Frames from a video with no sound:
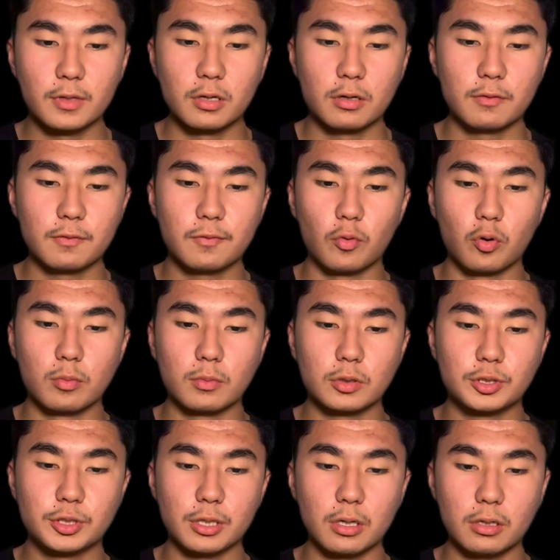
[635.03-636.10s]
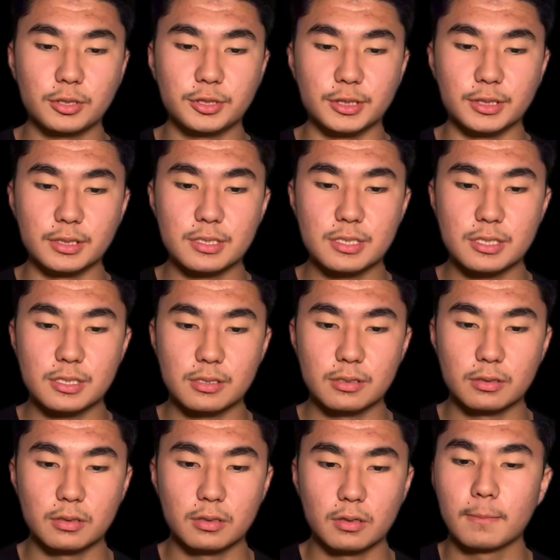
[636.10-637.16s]
formal charges
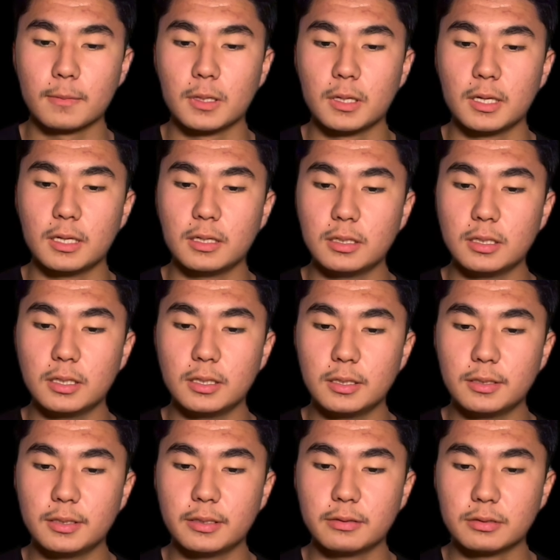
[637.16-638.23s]
in